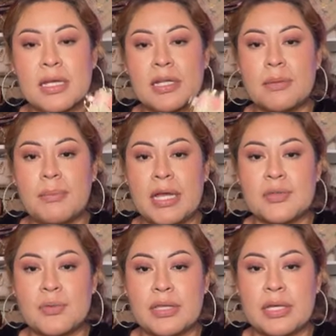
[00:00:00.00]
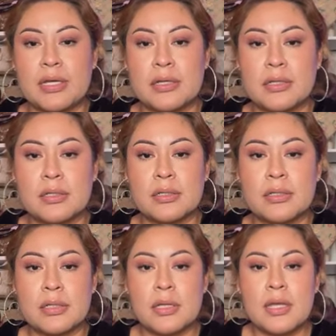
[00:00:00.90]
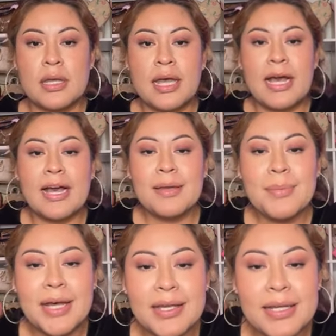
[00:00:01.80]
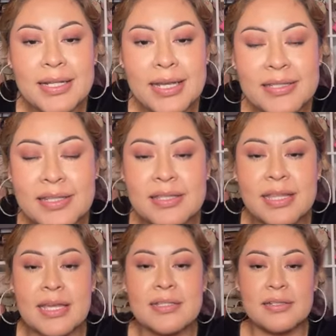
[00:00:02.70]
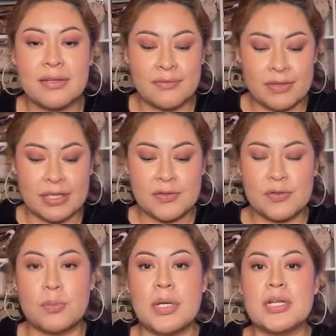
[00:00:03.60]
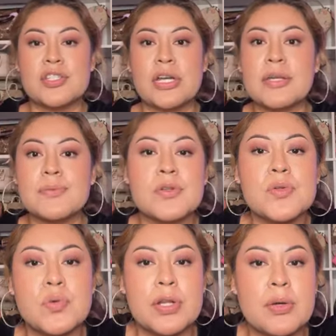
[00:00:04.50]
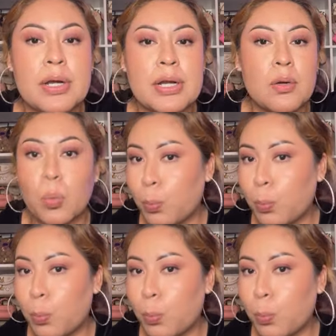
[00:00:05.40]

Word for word: not gonna match with that Hi, Maya Alexis. Thanks, love. Thank you so much. I am so sweaty right now.